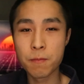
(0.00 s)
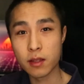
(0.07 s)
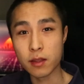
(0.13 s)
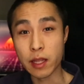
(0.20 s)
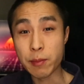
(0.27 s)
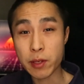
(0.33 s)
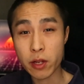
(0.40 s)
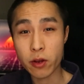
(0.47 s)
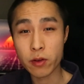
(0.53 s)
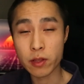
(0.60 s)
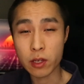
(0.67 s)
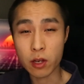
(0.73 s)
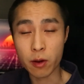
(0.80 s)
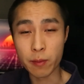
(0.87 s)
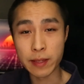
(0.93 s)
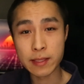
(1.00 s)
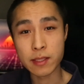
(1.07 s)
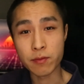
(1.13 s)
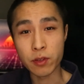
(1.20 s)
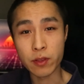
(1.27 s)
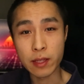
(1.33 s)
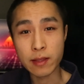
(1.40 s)
Let me know in the comments
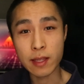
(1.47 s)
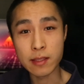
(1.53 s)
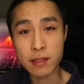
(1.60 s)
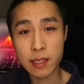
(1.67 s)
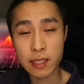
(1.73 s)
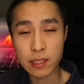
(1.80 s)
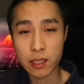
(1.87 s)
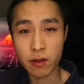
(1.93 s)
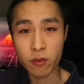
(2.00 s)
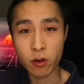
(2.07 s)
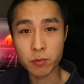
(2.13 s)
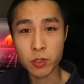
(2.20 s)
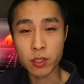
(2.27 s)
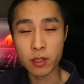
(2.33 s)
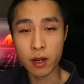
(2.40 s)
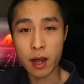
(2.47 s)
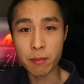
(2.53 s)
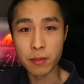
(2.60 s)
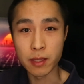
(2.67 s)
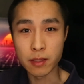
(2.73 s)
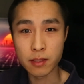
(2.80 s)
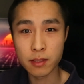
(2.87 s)
if you think there's an ETF option that I
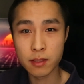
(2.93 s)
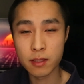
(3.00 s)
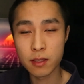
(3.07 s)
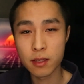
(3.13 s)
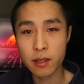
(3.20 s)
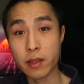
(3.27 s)
missed.